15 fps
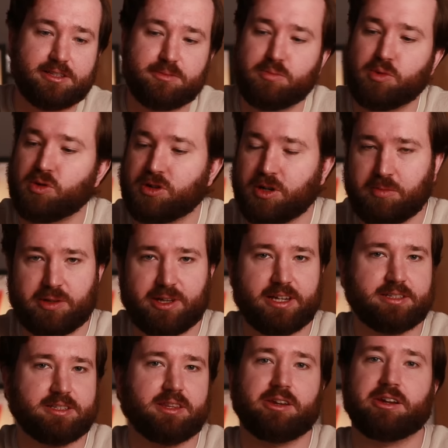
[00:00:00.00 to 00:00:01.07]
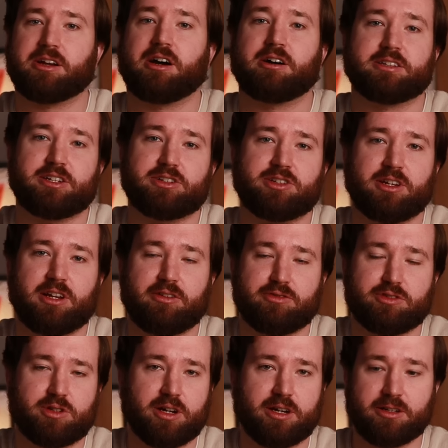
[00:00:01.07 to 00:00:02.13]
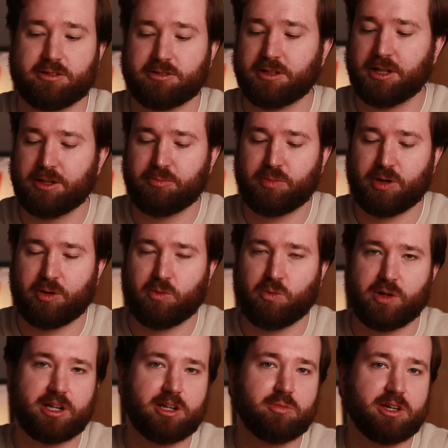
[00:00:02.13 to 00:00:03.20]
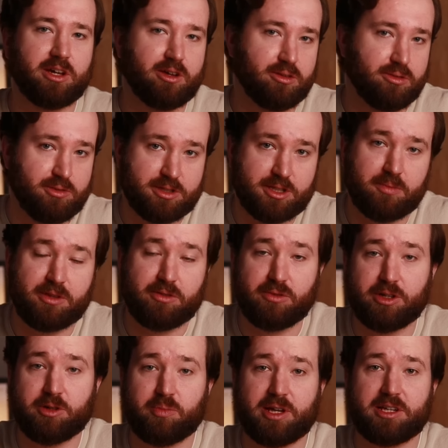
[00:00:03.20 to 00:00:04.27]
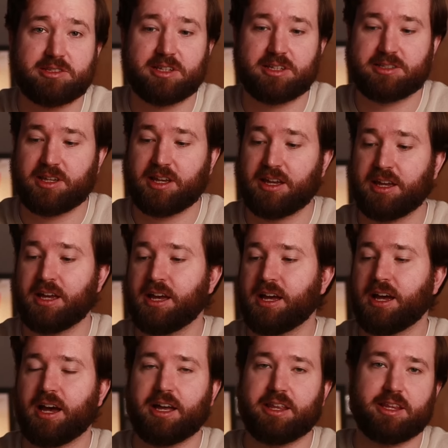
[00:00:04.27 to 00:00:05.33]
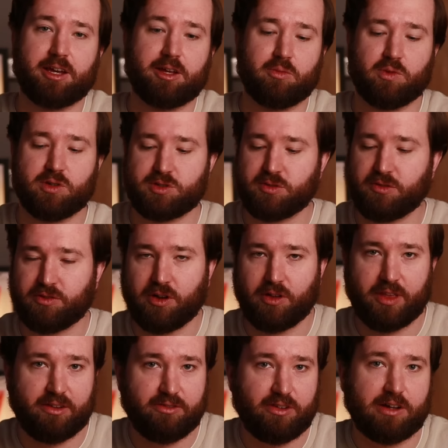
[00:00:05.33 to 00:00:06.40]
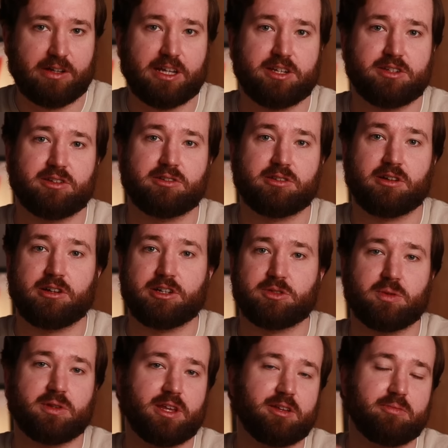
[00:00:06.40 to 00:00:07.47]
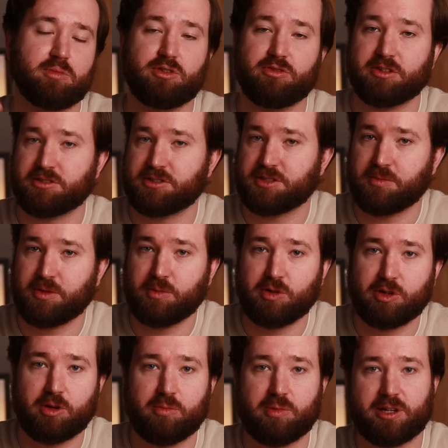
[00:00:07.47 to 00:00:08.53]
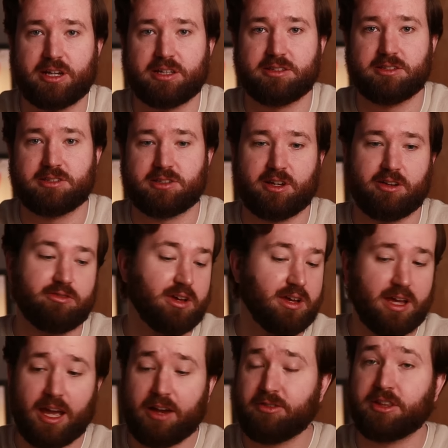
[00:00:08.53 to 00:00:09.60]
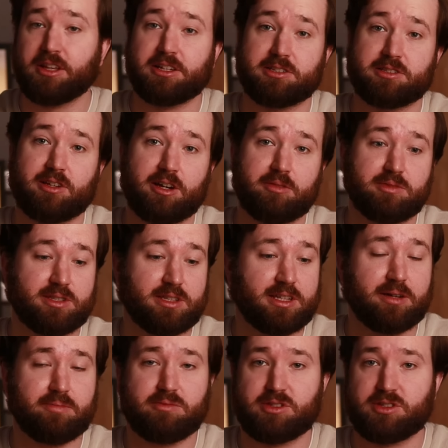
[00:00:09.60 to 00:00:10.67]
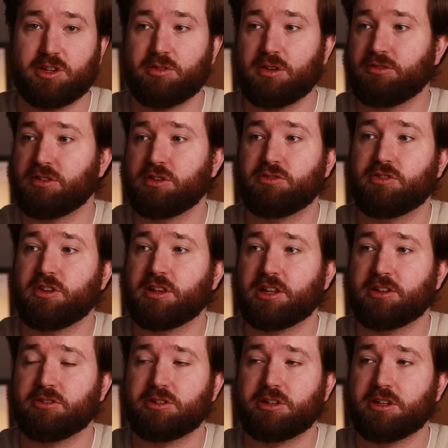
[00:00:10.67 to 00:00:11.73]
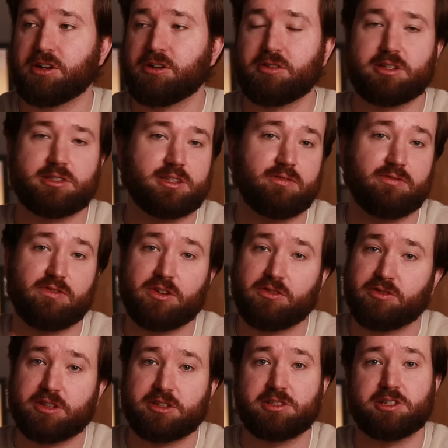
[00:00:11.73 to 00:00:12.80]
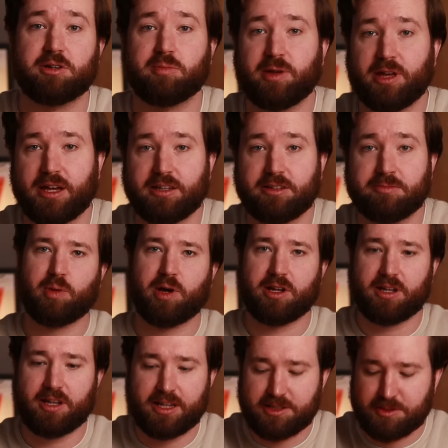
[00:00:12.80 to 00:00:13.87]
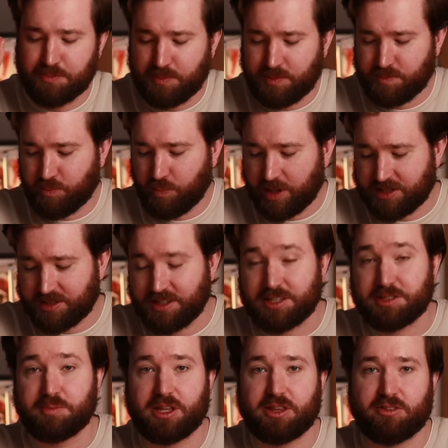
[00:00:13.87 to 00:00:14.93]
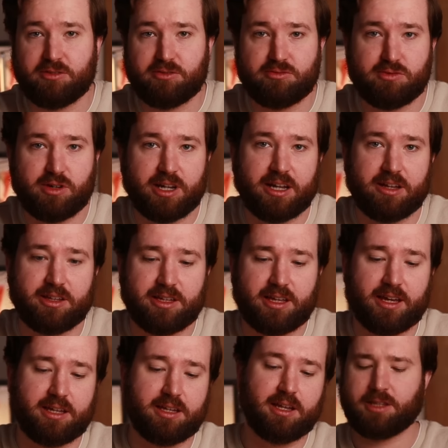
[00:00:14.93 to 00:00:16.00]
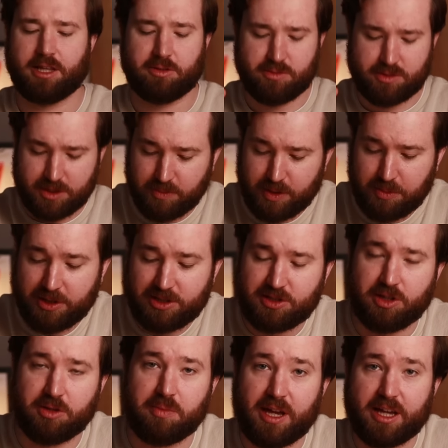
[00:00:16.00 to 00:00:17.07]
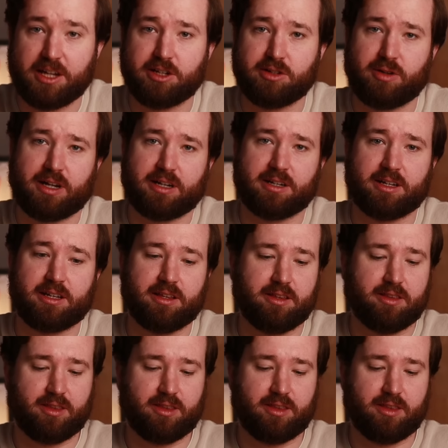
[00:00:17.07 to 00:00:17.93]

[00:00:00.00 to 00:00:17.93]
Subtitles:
it's more complicated than a Kardashian love triangle, but we're going to be going through some of the real basics here. And then once we've got that foundational knowledge, we'll then move on to some of the more complicated stuff. Everything is timestamped, so if you feel like you already know this, then feel free to jump ahead. But let's bust this myth right out the gate. Now, some people assume incorrectly